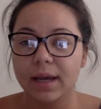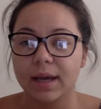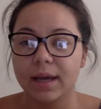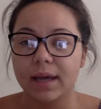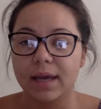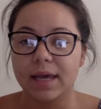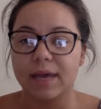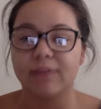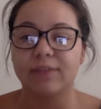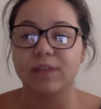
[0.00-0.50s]

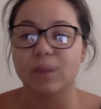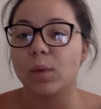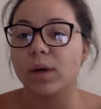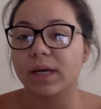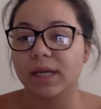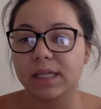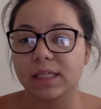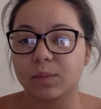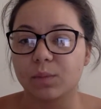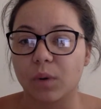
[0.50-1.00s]
if
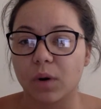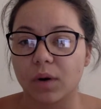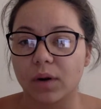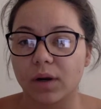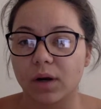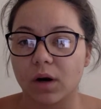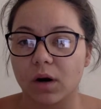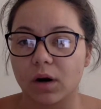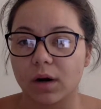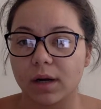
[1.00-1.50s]
someone gets
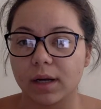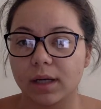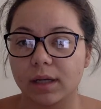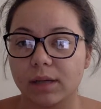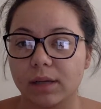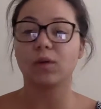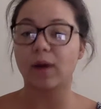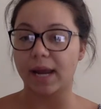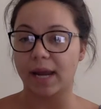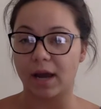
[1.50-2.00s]
brokenhearted.
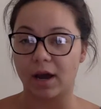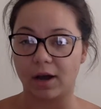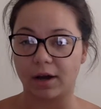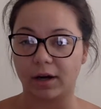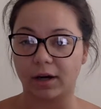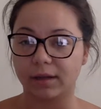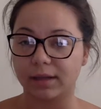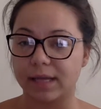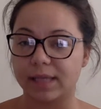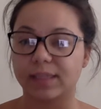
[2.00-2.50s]
Great,
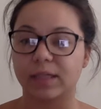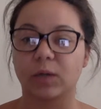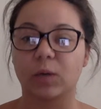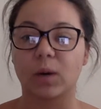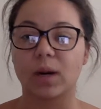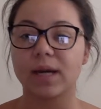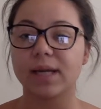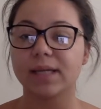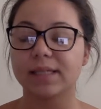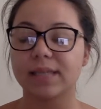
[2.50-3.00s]
Hunter. That's a
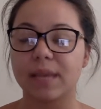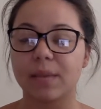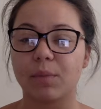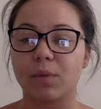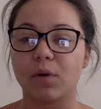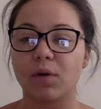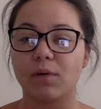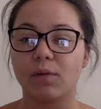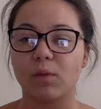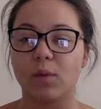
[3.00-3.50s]
great example
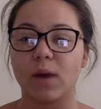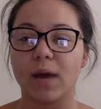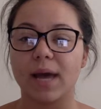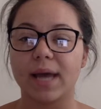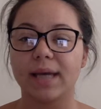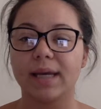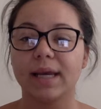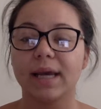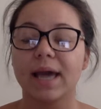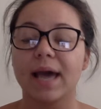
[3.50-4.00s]
of what
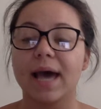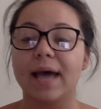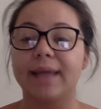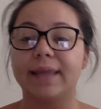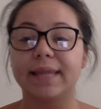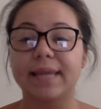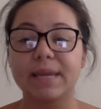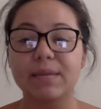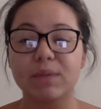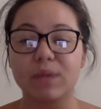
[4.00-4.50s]
a
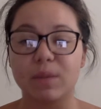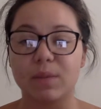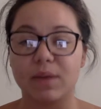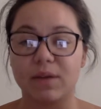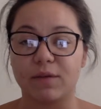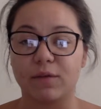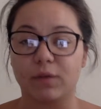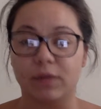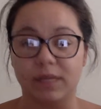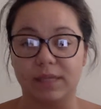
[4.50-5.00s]
theme could be
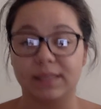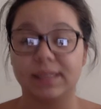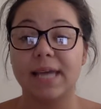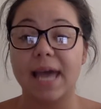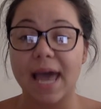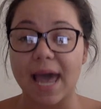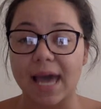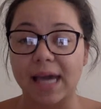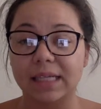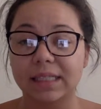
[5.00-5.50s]
for this
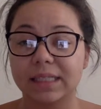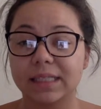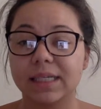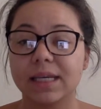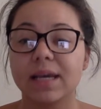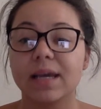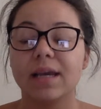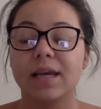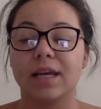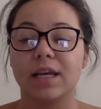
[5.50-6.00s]
text.
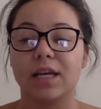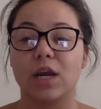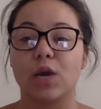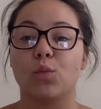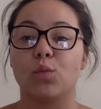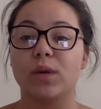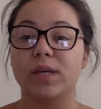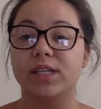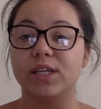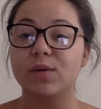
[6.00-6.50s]

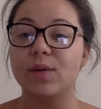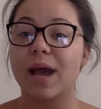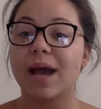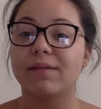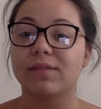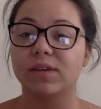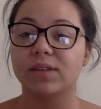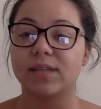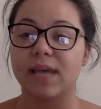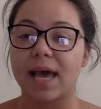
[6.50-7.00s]
We do have
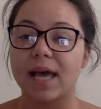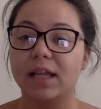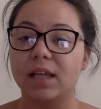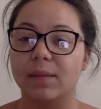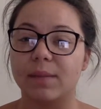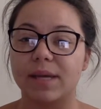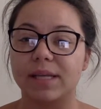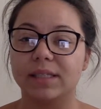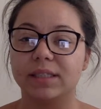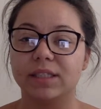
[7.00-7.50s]
those
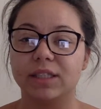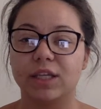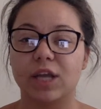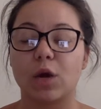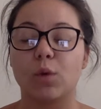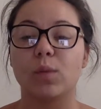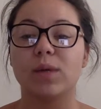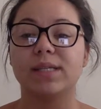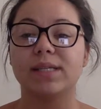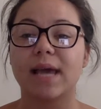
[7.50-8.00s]
elements.
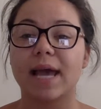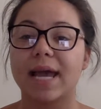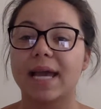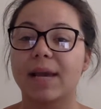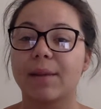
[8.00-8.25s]
We take